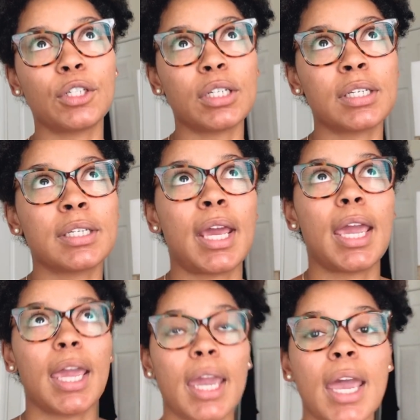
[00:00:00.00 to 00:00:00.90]
just
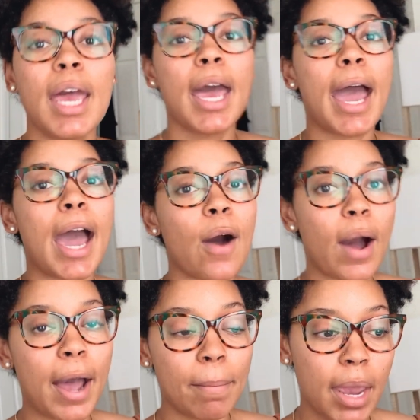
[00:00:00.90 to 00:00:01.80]
saying how
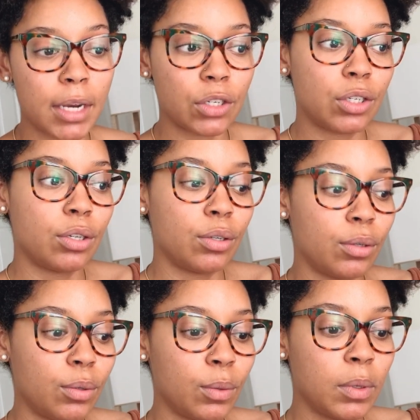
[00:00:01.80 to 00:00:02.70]
I managed
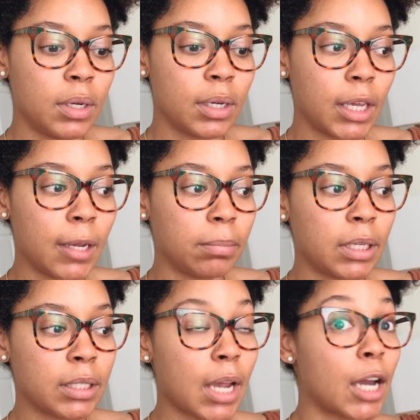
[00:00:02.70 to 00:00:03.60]
to keep
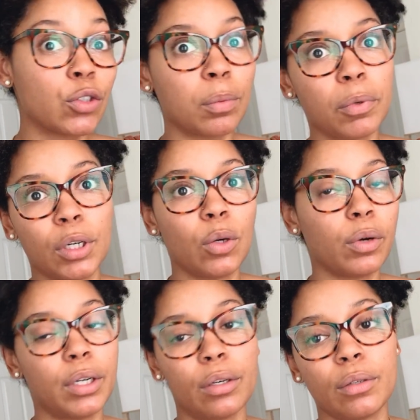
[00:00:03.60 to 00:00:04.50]
this
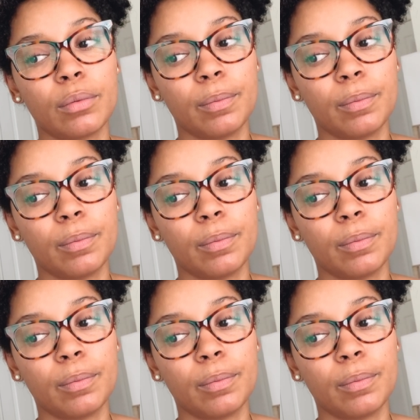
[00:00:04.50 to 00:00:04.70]
entrepreneurial,